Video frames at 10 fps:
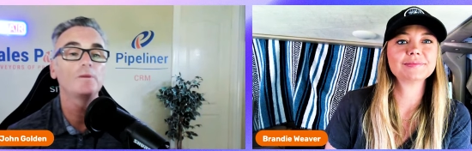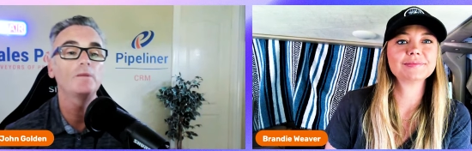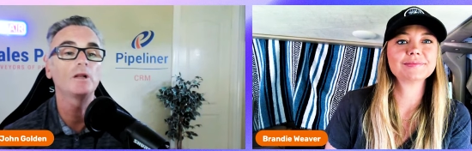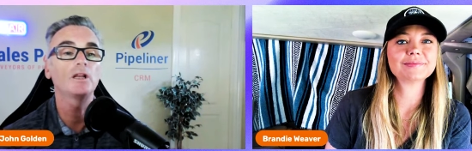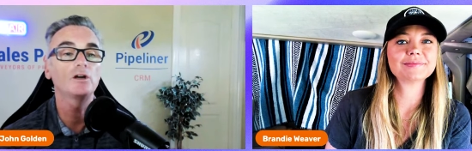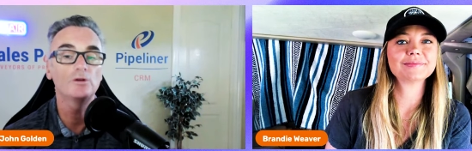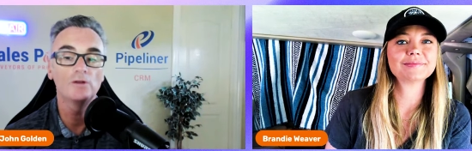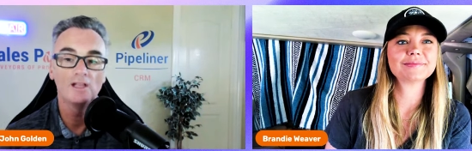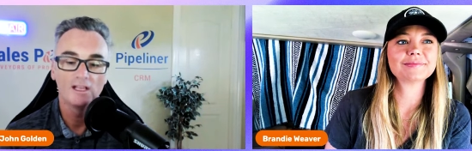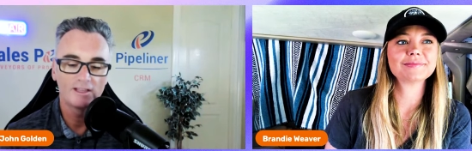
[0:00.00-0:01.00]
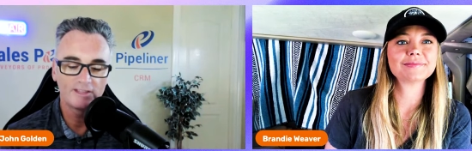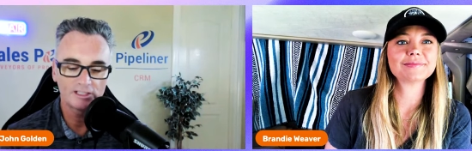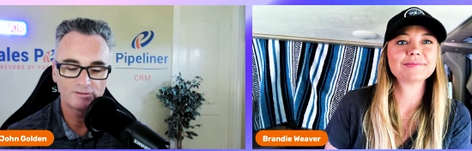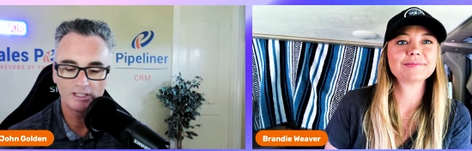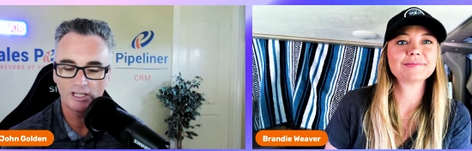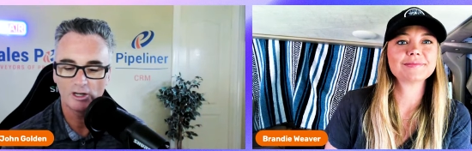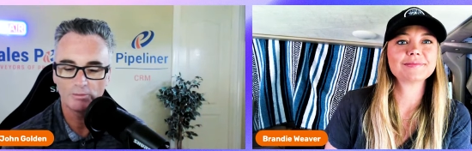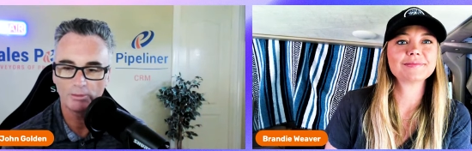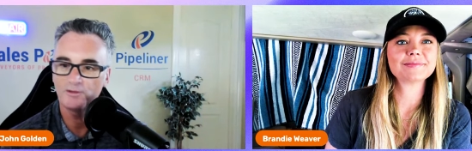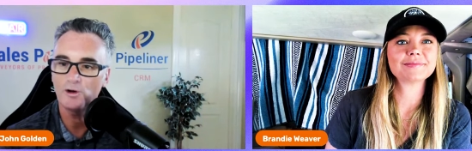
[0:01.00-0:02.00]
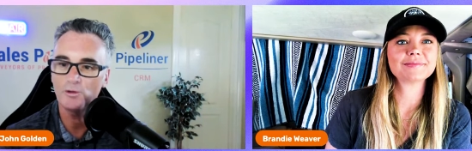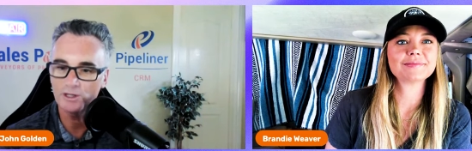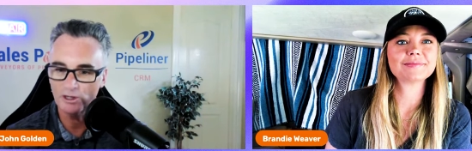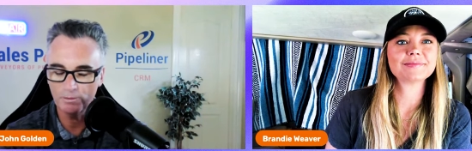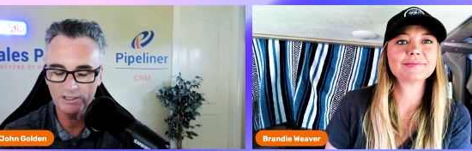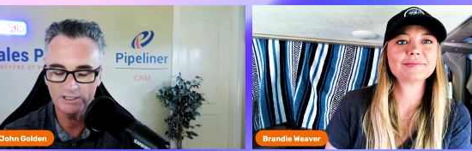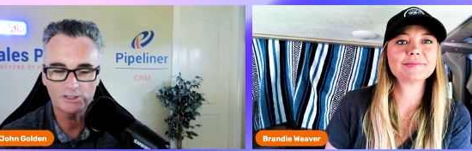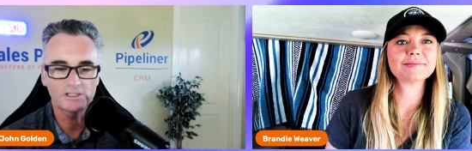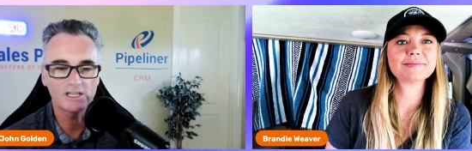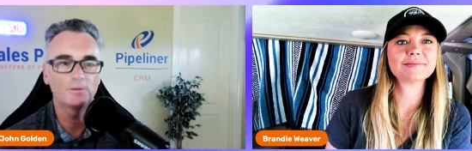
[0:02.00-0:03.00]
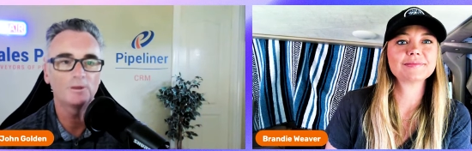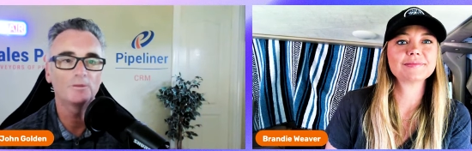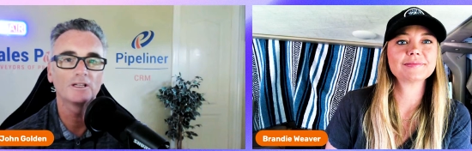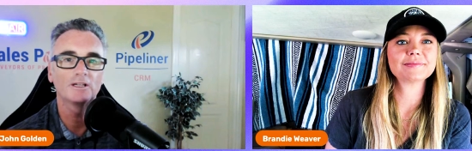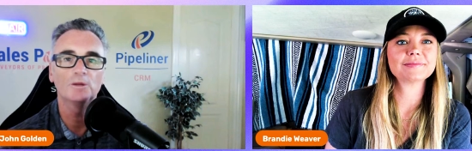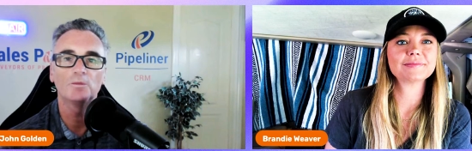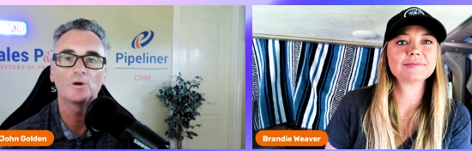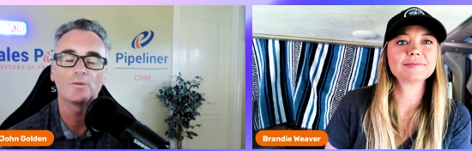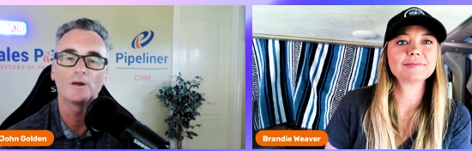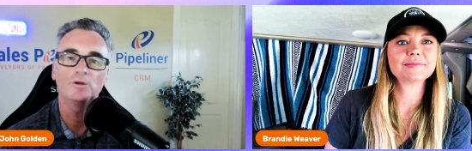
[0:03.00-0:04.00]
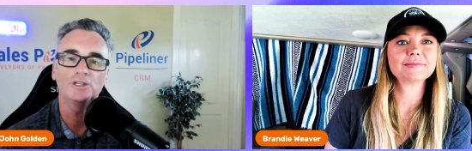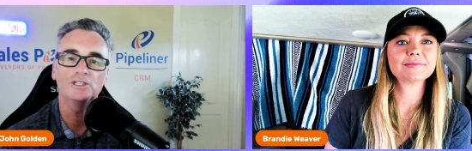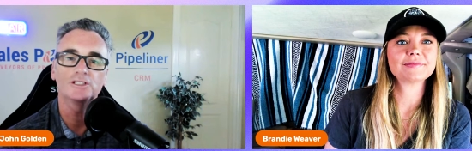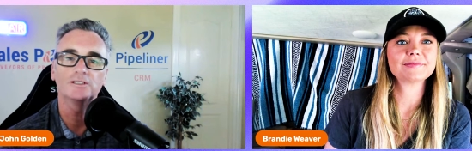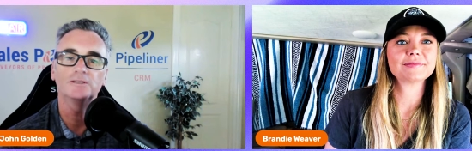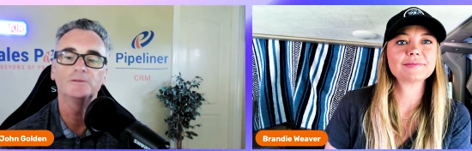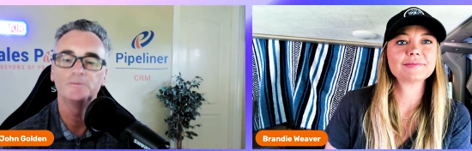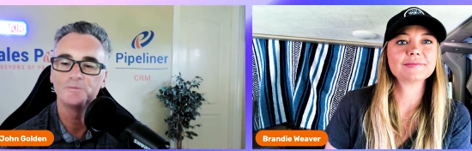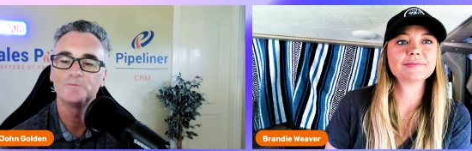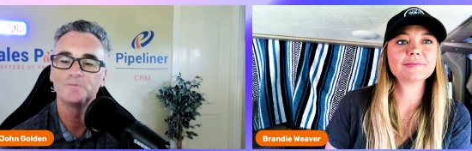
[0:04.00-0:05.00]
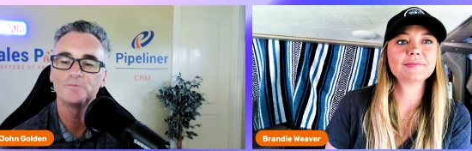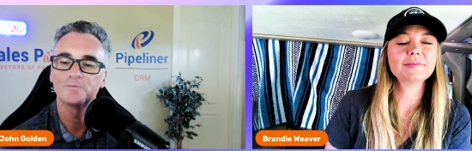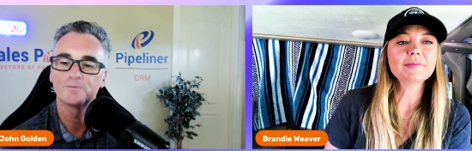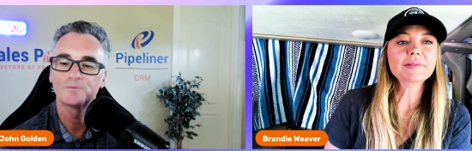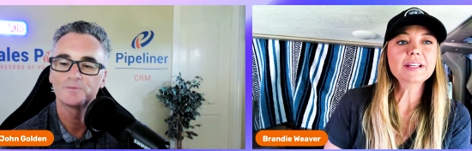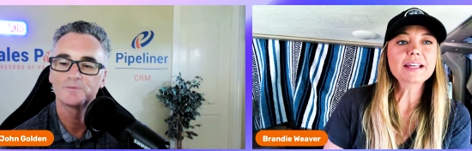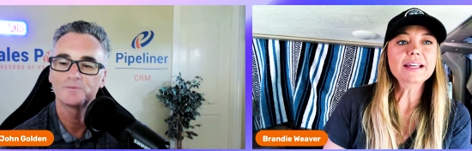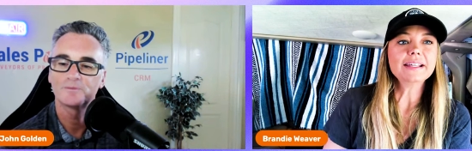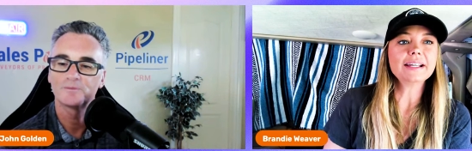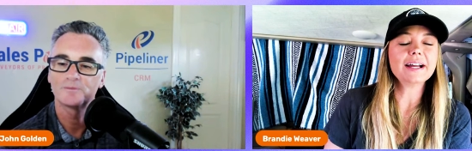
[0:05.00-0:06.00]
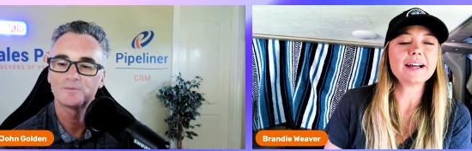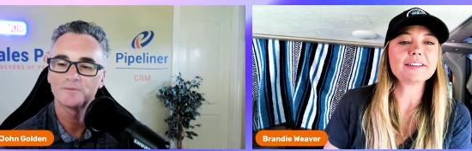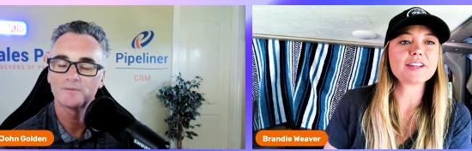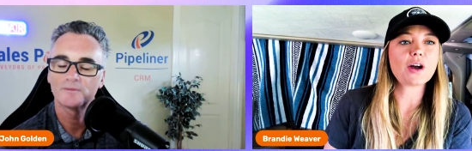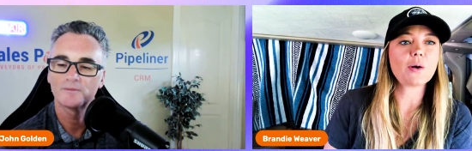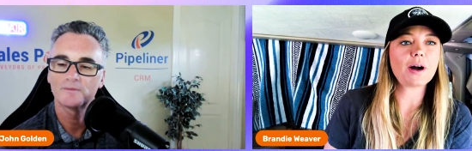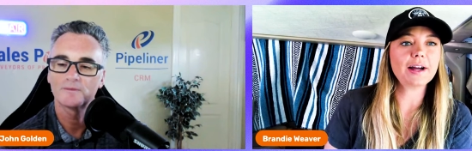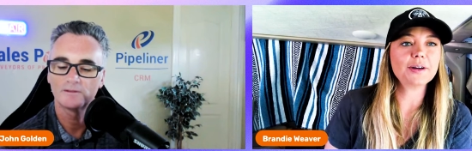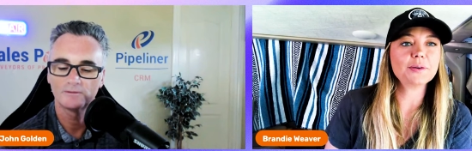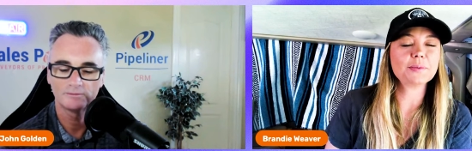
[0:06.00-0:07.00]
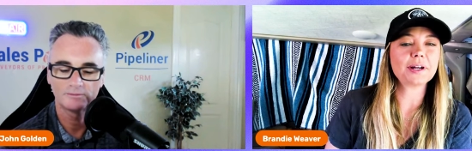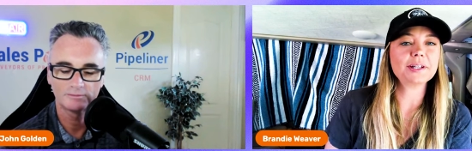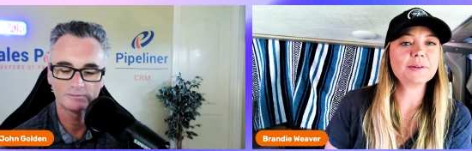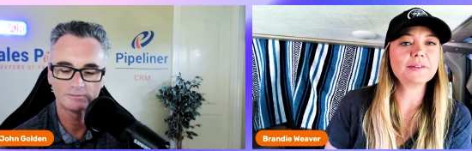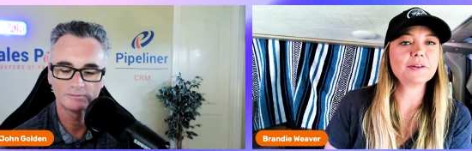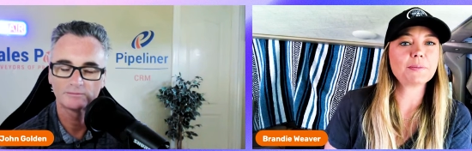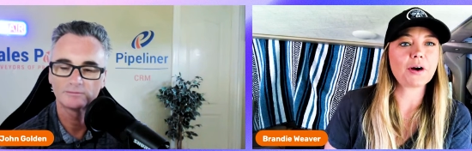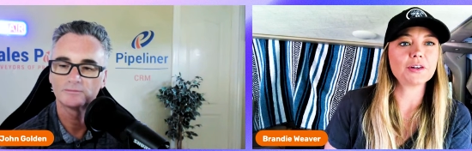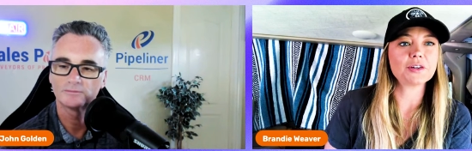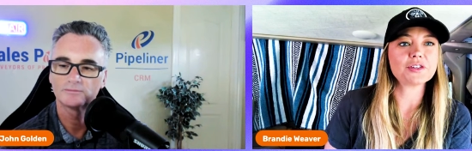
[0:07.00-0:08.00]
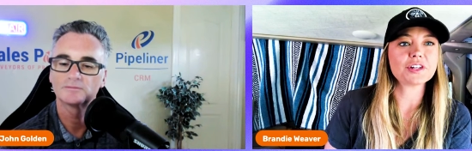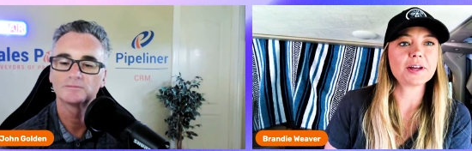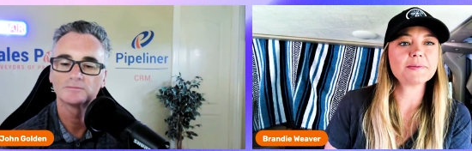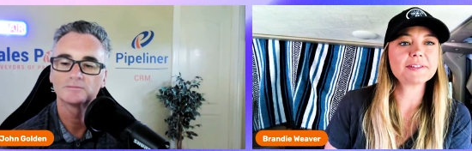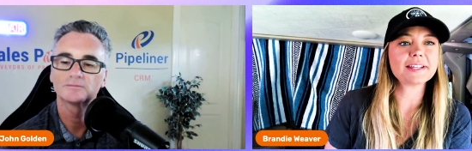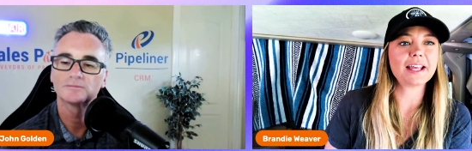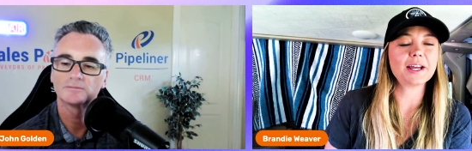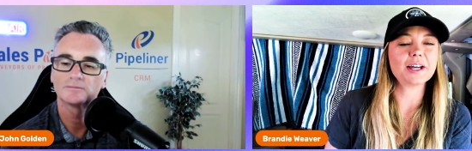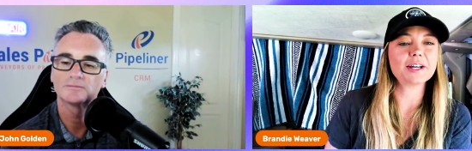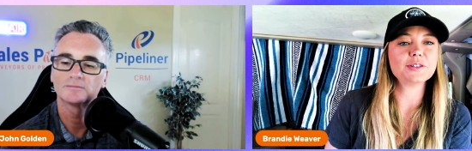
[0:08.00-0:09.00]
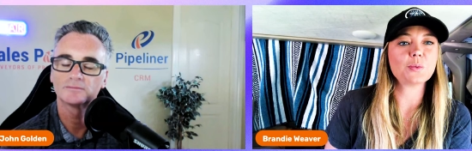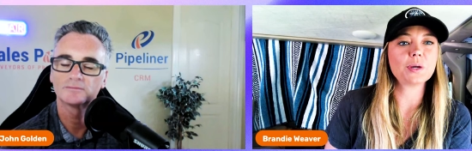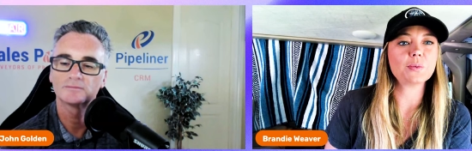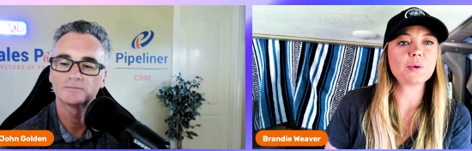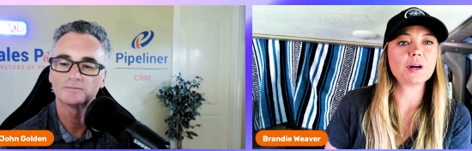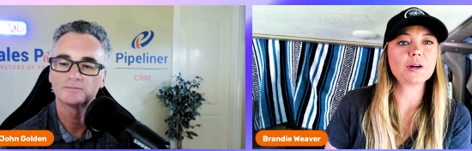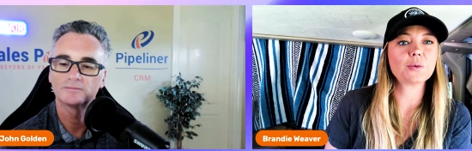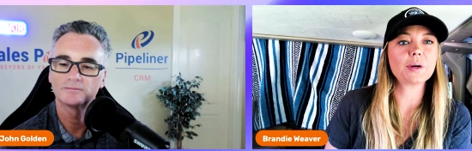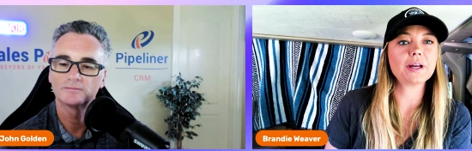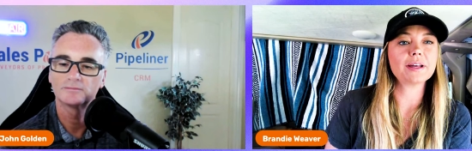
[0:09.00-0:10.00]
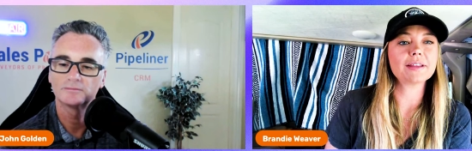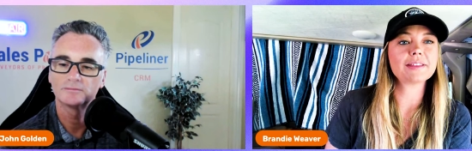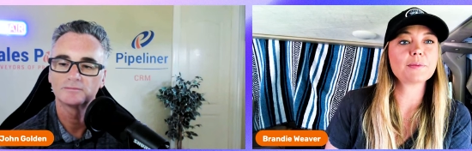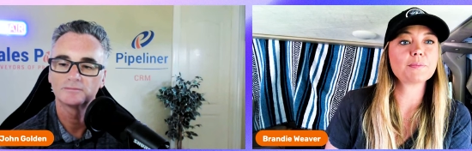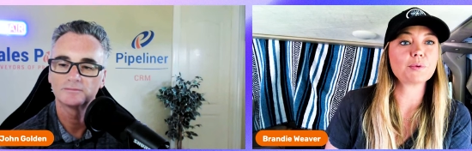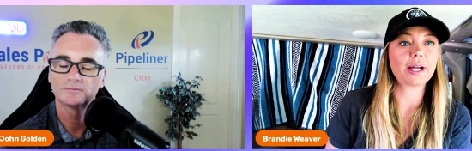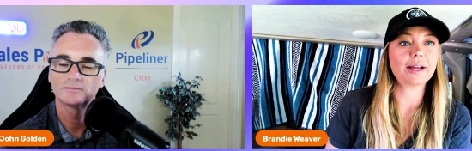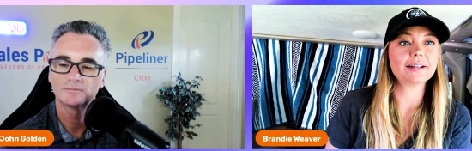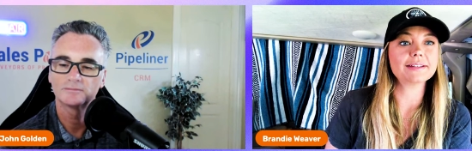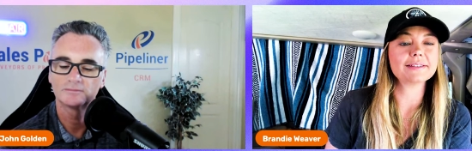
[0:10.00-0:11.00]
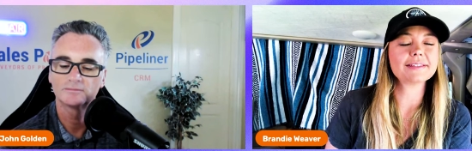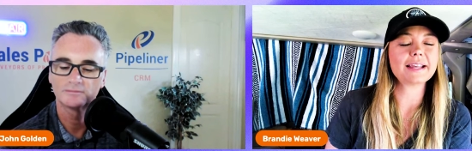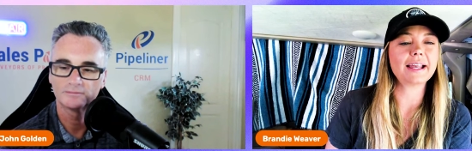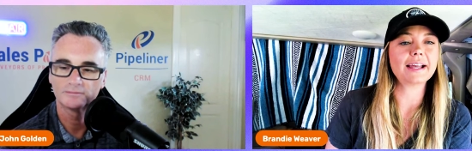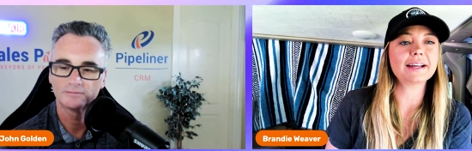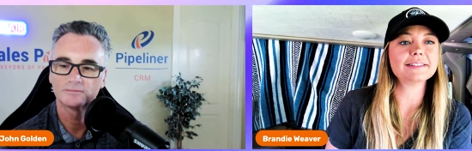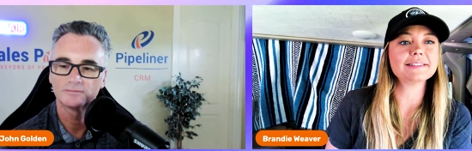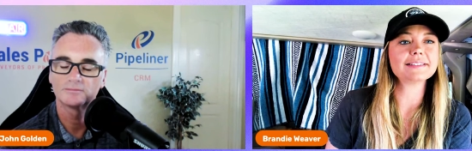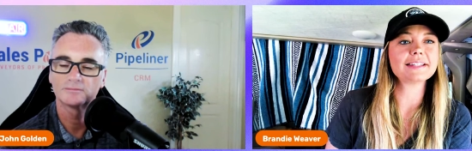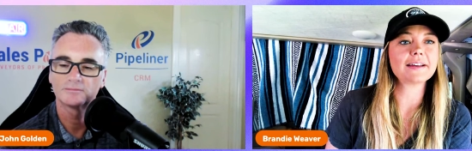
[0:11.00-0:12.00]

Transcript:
Speaker 1: be below this video. But before we go, please do tell people a little bit more about what you do.
Speaker 2: Yeah, so I own Brandie Weaver Partnerships, and we work with brands and